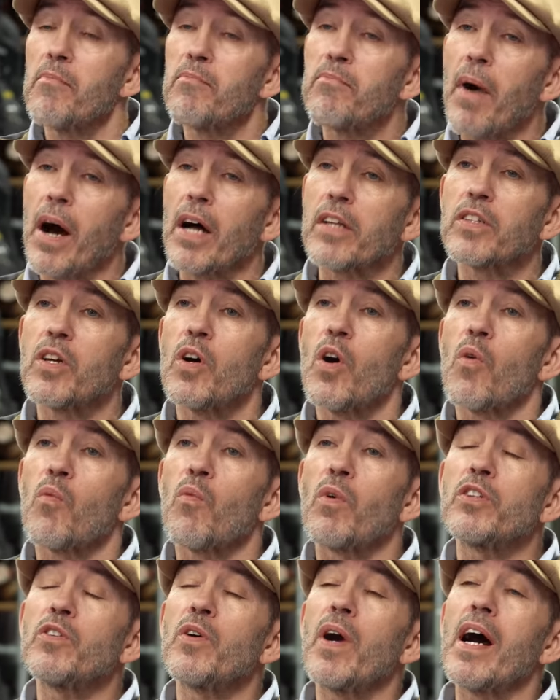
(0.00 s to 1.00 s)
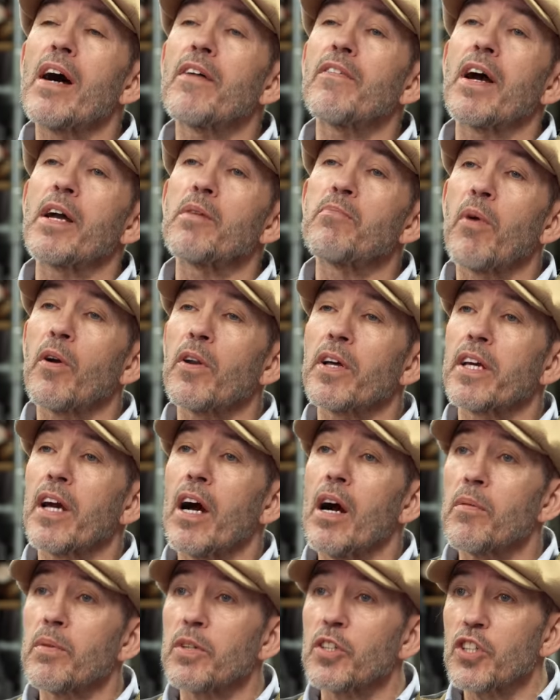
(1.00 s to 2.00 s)
But when you have a
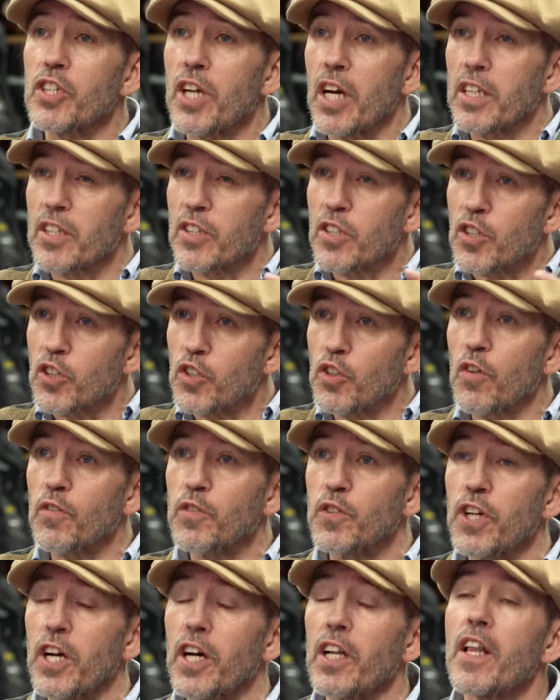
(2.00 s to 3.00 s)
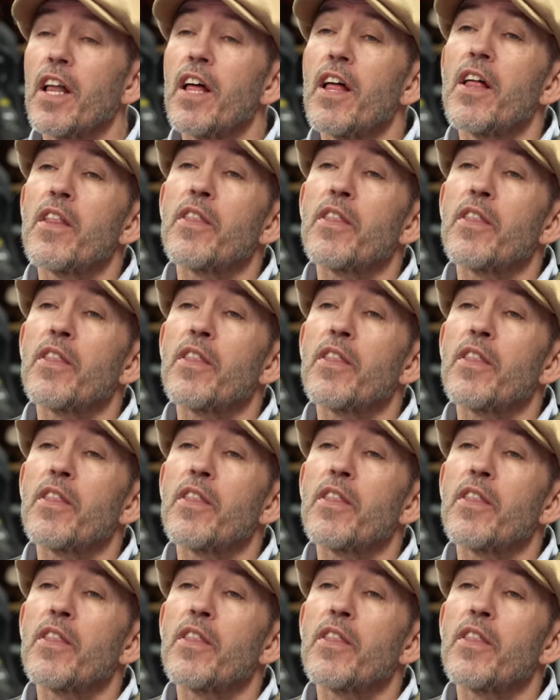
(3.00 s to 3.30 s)
polycarbonate shell, it's a soft shell,